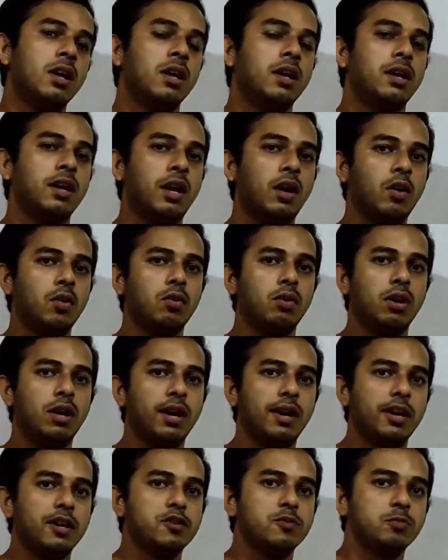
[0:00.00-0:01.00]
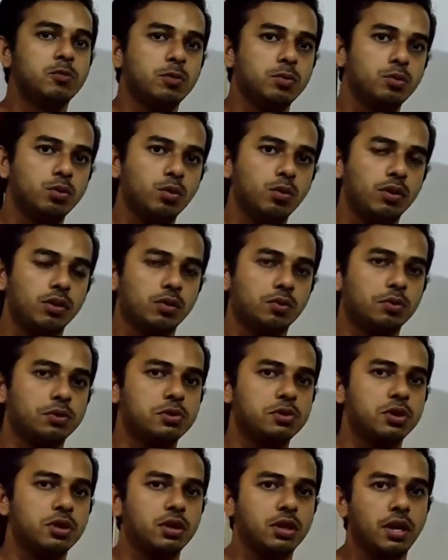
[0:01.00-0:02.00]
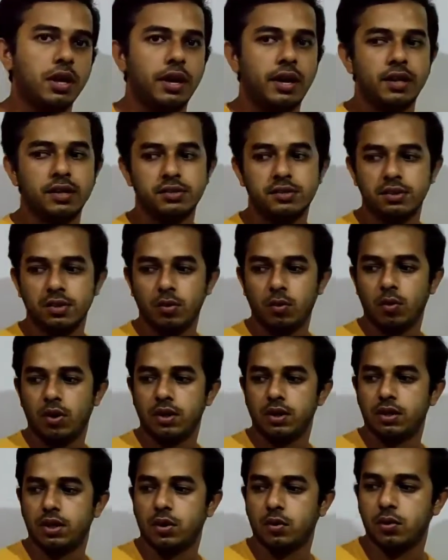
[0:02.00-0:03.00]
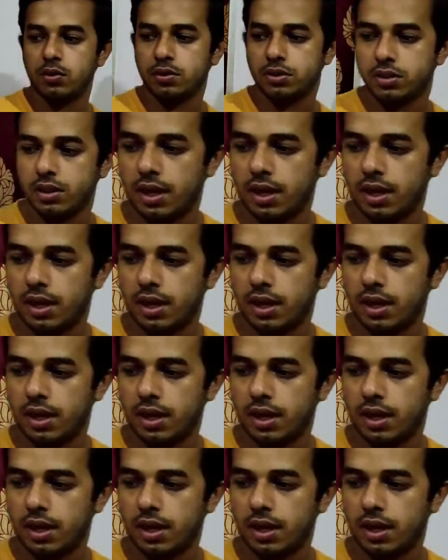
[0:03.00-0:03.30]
Now let us move to our question and see what the question